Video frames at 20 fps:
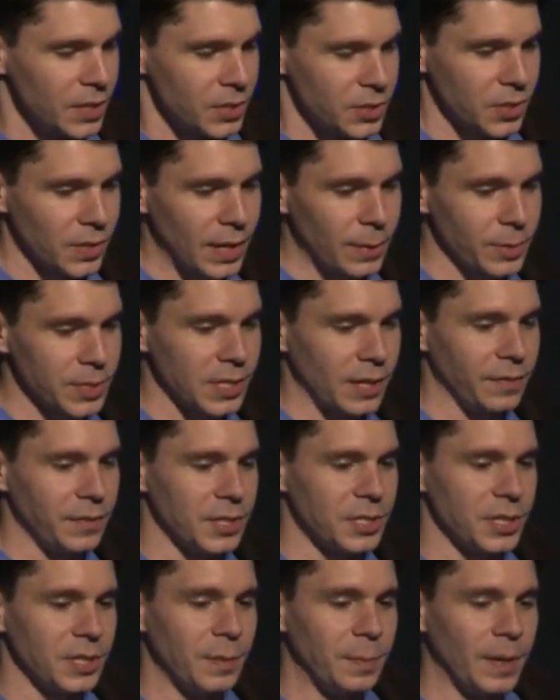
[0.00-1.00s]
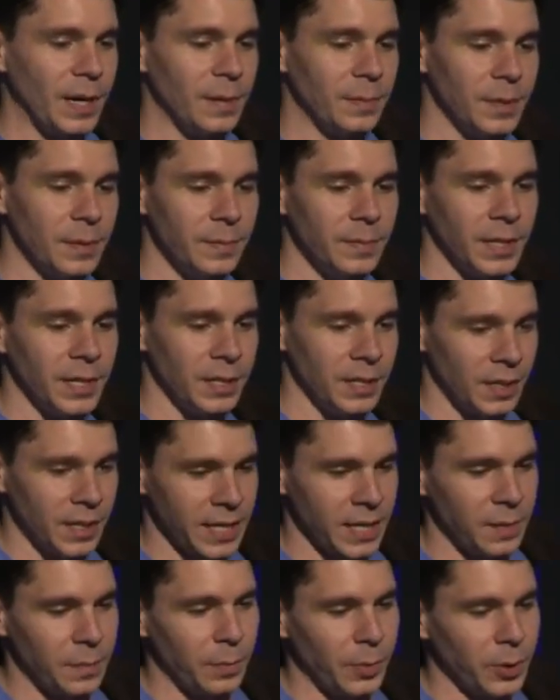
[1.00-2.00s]
So that was obviously a problem, and it
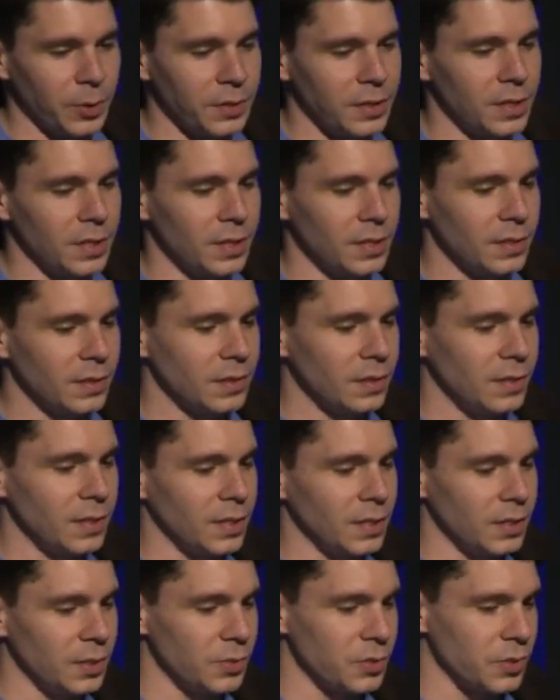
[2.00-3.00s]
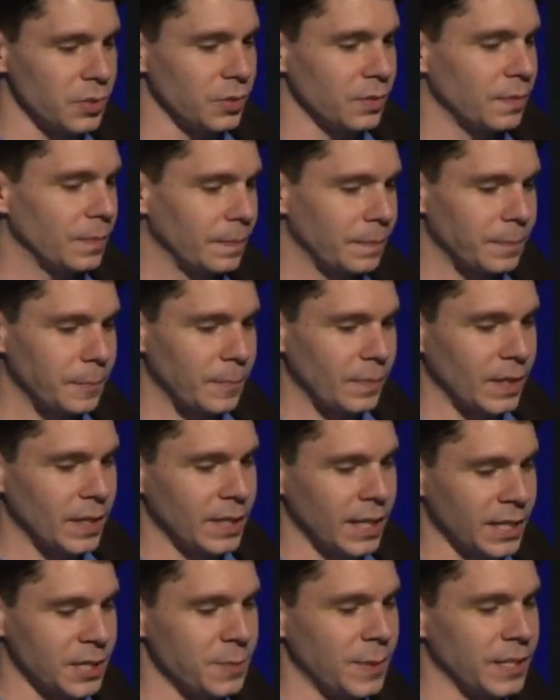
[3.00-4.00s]
again broke the user
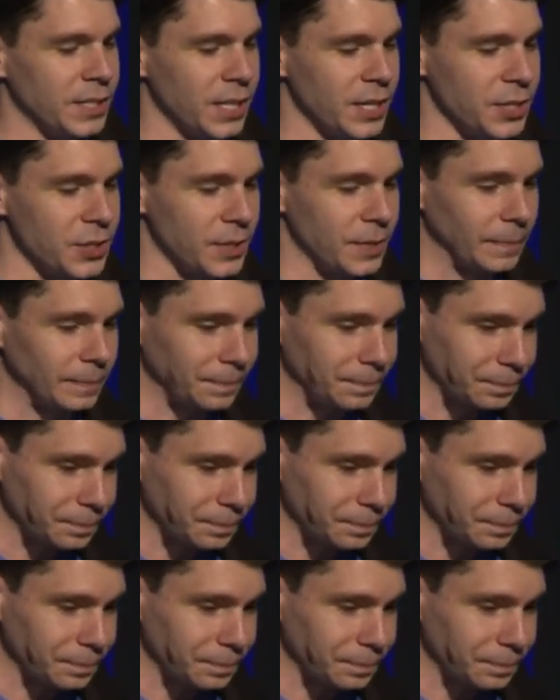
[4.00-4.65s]
expectation.